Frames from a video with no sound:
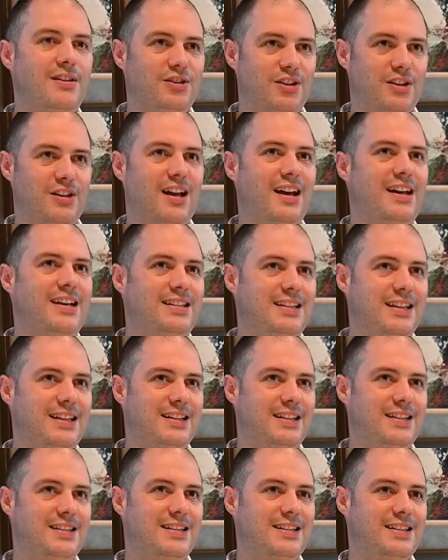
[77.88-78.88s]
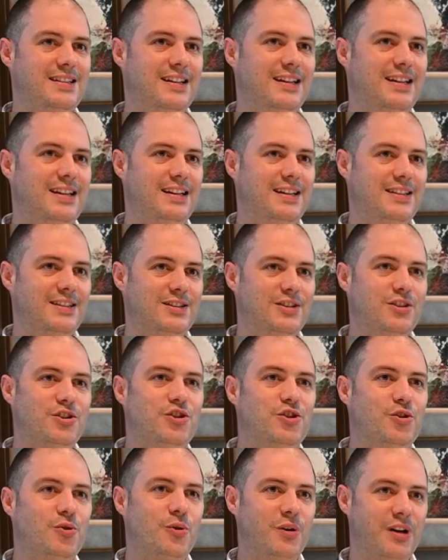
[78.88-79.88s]
Tonight is is
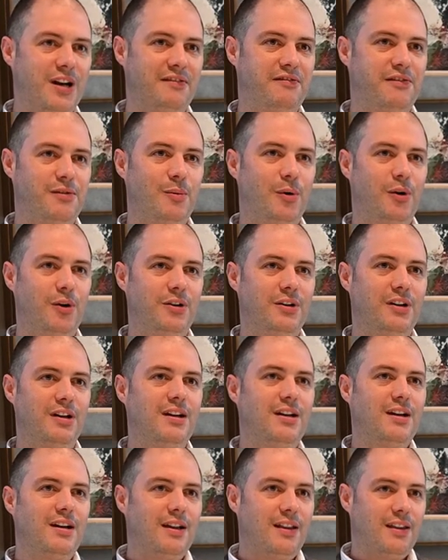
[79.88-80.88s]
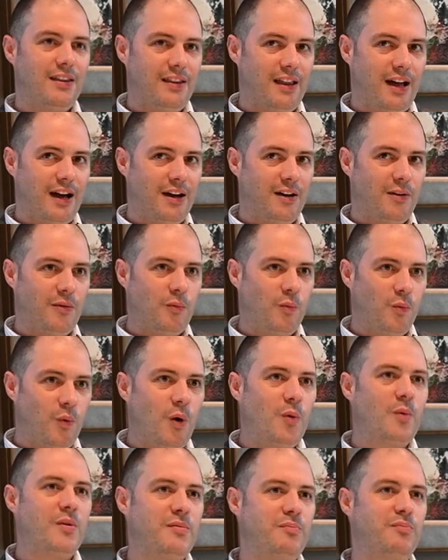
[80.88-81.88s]
showing everyone that
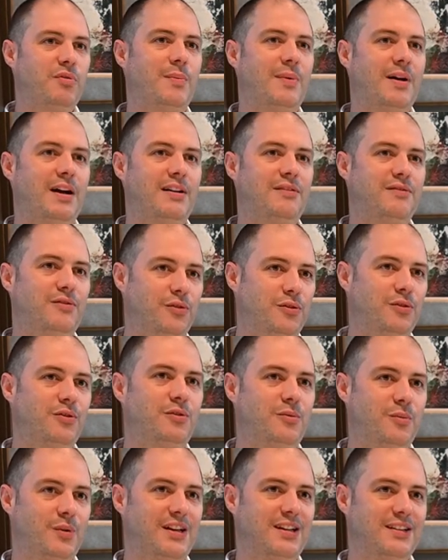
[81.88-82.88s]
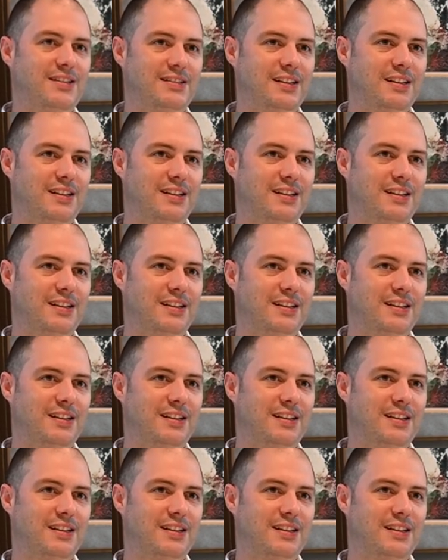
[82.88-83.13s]
what we've prepared for, we can